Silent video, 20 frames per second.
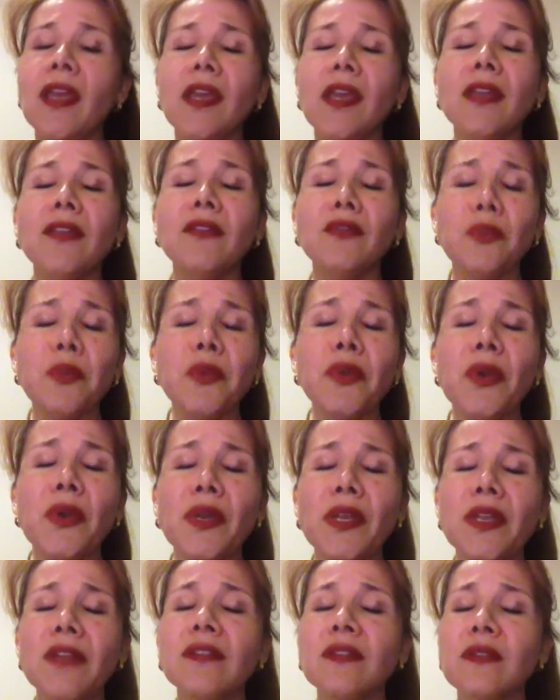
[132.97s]
And to be
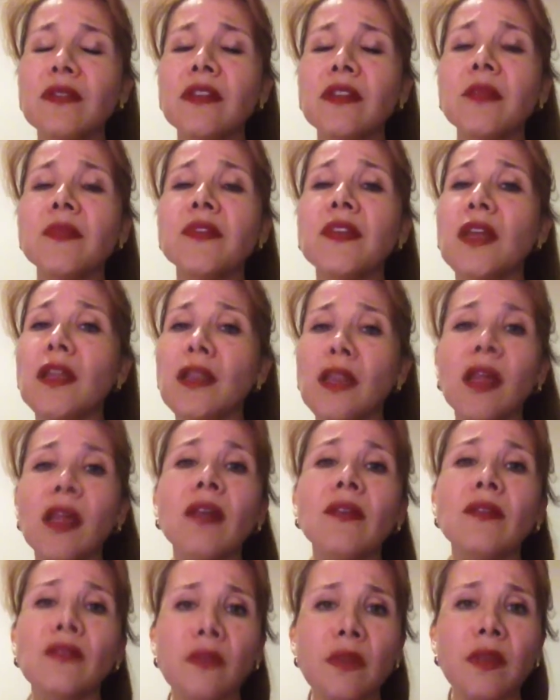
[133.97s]
honest, sometimes I
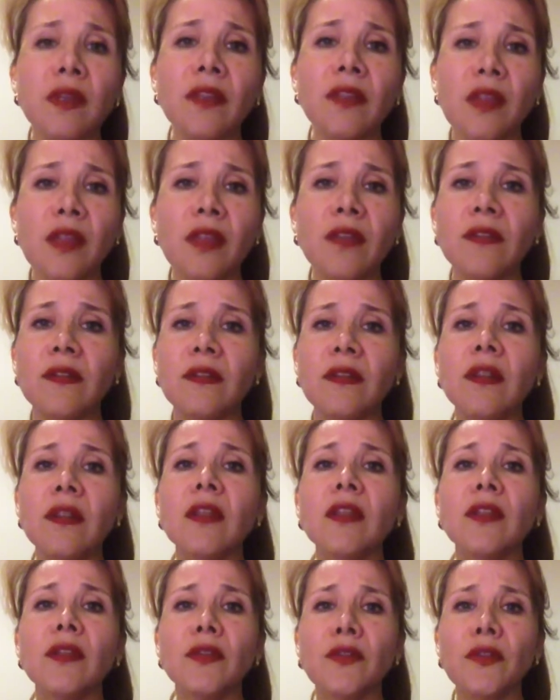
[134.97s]
love to be the
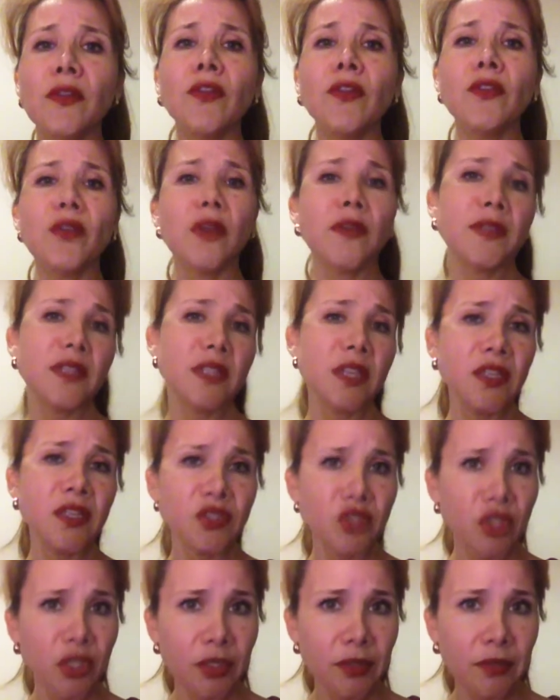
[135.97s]
center of
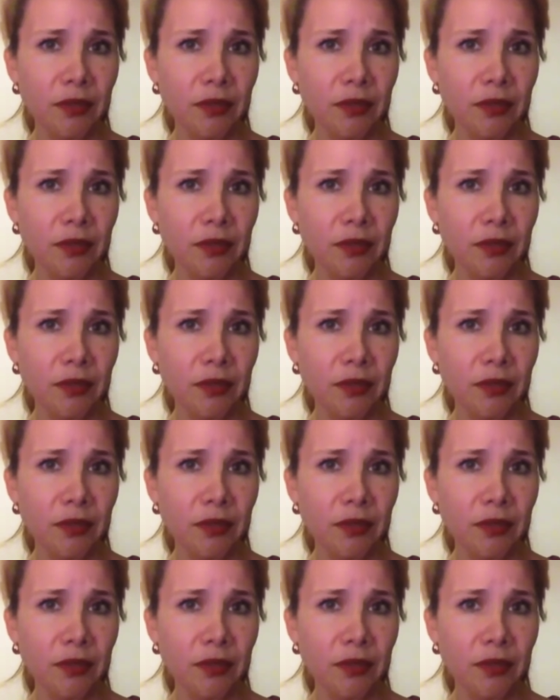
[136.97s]
attention,